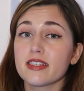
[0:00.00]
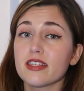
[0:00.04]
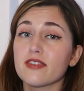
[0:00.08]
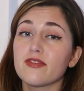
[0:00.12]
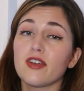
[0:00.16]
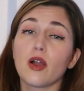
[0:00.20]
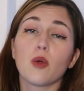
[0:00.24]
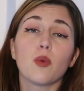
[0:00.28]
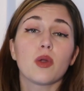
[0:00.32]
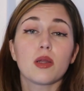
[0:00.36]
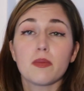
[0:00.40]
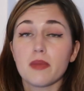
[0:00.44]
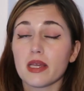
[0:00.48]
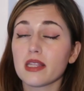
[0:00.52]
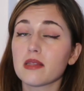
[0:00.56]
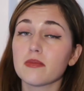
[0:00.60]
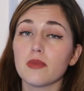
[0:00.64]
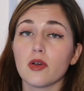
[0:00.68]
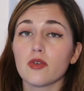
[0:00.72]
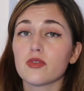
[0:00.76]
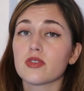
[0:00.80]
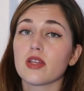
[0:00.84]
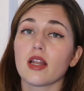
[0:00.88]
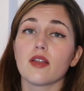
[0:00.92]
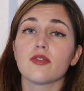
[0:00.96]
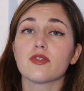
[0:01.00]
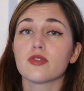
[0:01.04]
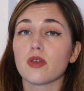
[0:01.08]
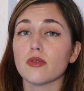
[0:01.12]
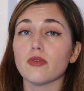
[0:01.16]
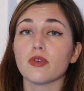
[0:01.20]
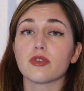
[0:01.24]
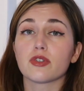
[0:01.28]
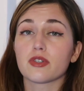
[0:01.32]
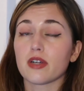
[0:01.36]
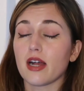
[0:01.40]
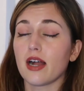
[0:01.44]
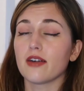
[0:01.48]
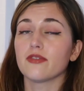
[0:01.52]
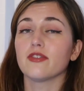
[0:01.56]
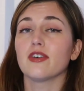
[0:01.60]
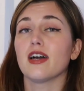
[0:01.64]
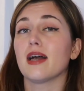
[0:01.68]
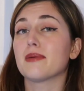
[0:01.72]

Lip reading: if I wanna make the most out of solo travel,